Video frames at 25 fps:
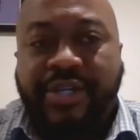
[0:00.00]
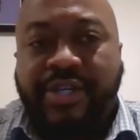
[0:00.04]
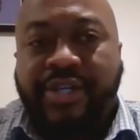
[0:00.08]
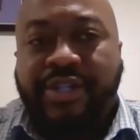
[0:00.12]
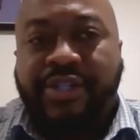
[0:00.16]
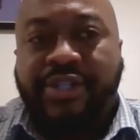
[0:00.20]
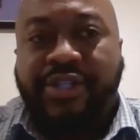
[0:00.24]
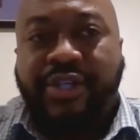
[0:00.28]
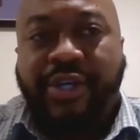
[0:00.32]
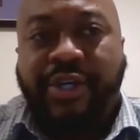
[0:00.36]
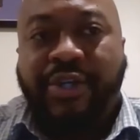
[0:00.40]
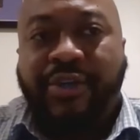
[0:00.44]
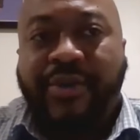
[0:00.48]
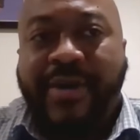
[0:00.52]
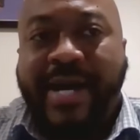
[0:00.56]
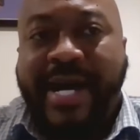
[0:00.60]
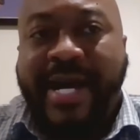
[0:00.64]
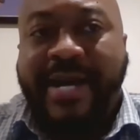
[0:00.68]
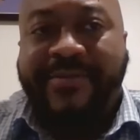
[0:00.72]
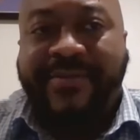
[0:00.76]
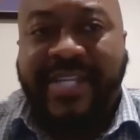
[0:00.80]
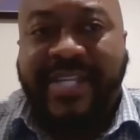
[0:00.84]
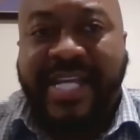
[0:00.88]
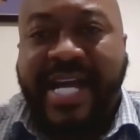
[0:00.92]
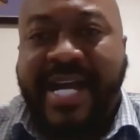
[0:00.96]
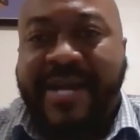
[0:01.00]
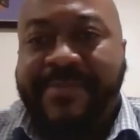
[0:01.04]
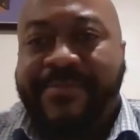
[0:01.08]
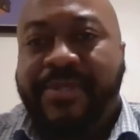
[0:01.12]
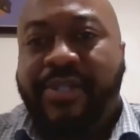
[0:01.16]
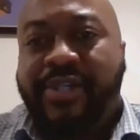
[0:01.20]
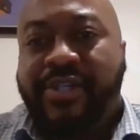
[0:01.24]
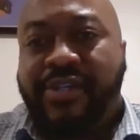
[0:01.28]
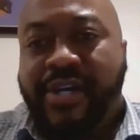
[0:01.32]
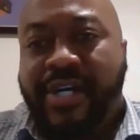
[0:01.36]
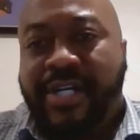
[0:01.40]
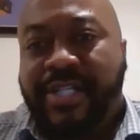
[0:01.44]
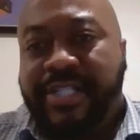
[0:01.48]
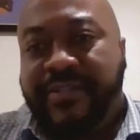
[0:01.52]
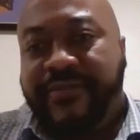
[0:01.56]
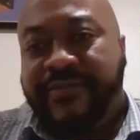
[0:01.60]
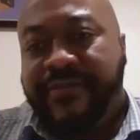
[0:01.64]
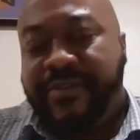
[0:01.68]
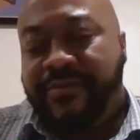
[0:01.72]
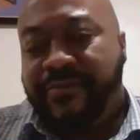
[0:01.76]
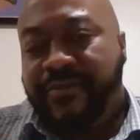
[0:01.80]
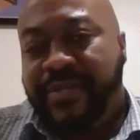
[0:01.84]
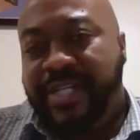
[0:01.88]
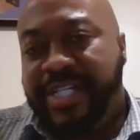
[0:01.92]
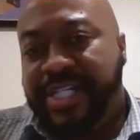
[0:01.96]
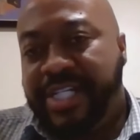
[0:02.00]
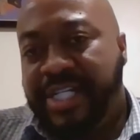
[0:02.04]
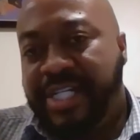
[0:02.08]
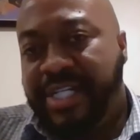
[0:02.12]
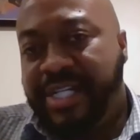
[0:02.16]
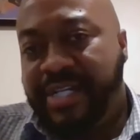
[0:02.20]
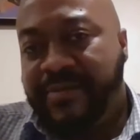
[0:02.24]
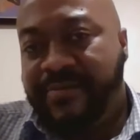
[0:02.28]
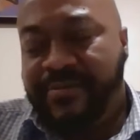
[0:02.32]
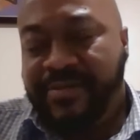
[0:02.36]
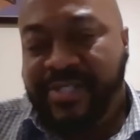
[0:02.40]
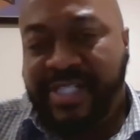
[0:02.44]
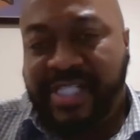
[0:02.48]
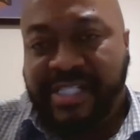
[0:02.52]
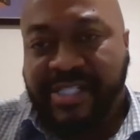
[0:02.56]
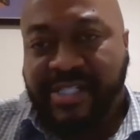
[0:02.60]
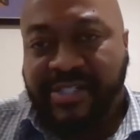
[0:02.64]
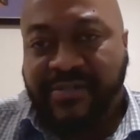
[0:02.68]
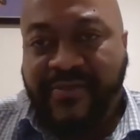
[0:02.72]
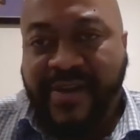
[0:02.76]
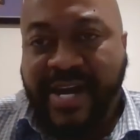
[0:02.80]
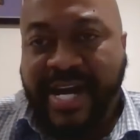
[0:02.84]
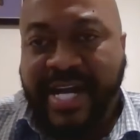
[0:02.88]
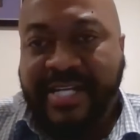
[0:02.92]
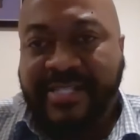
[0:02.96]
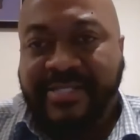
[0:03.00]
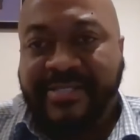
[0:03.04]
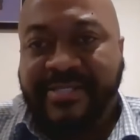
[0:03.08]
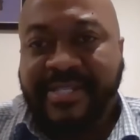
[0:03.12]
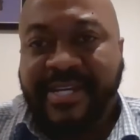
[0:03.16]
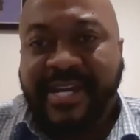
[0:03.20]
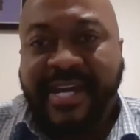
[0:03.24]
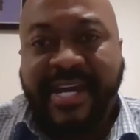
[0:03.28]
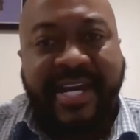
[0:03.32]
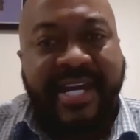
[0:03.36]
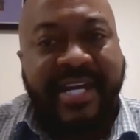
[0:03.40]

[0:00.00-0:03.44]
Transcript: So you don't have time to cultivate a relationship with Jesus Christ.